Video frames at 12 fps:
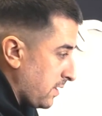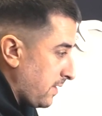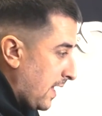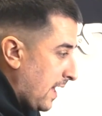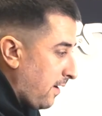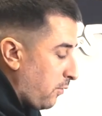
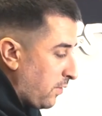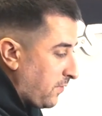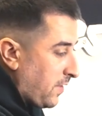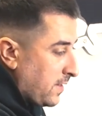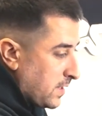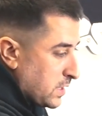to that,
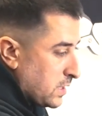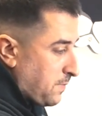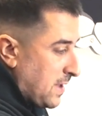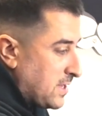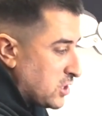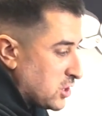we've done the
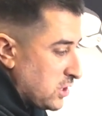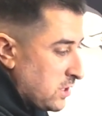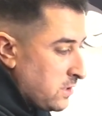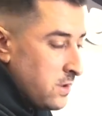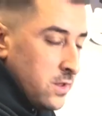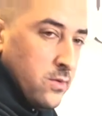
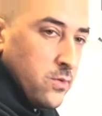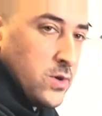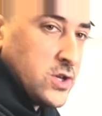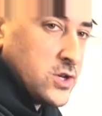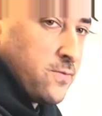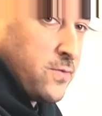suspension, which